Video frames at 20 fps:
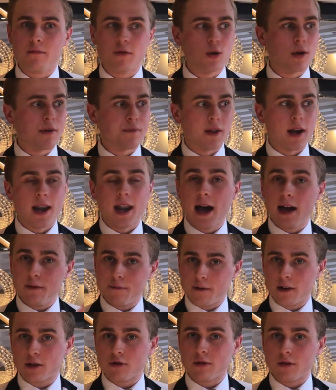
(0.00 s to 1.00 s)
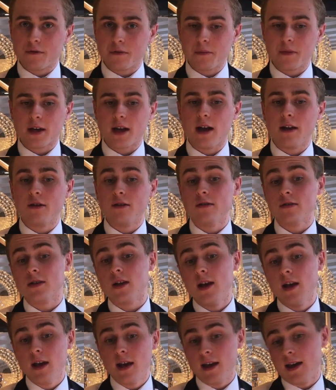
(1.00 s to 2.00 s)
You have the light flickering from the candles,
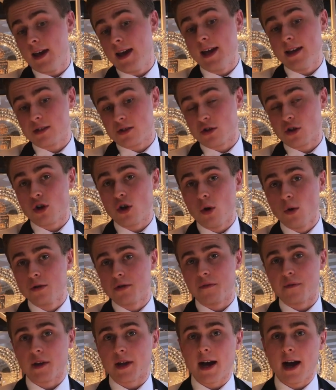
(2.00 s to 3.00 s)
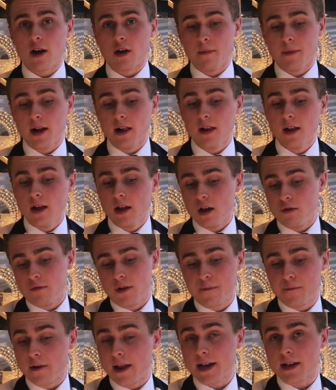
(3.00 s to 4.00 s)
it hits the gold of the caramel and
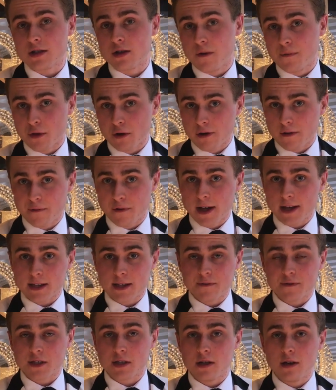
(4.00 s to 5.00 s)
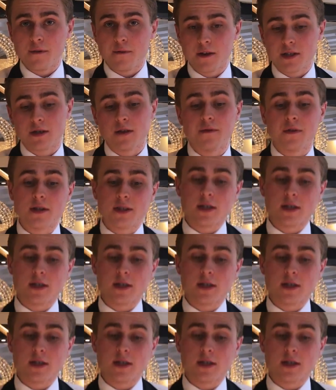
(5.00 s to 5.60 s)
reflects off the reflective surface of the